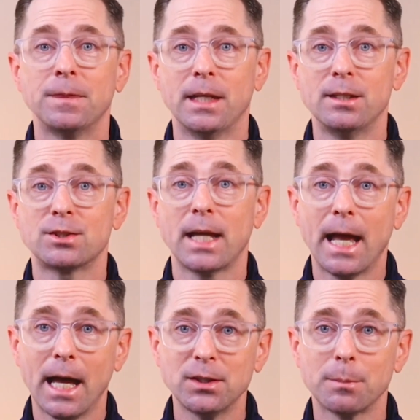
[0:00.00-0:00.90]
They just
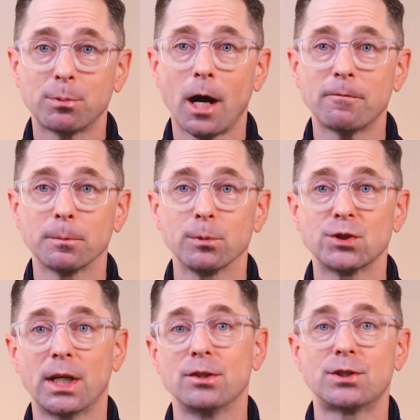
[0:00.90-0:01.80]
add the profit
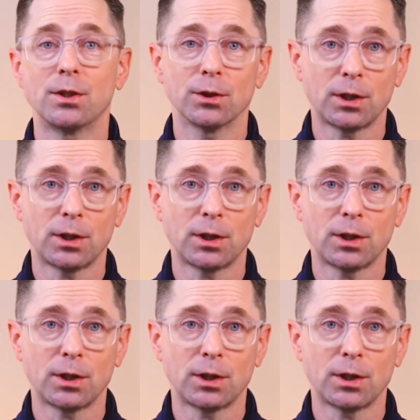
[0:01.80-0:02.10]
percentage to their